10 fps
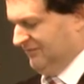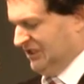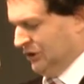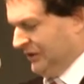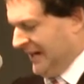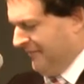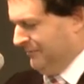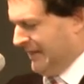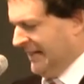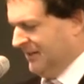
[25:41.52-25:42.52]
should the
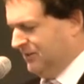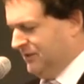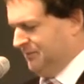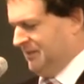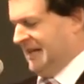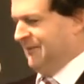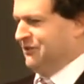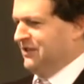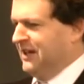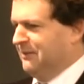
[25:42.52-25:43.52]
government outlaw them? Well, I
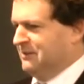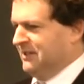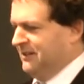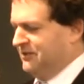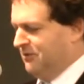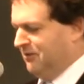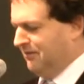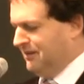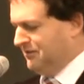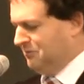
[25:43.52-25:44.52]
haven't seen any particularly strong
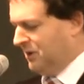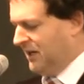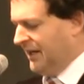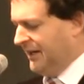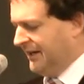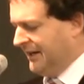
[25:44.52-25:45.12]
reason why.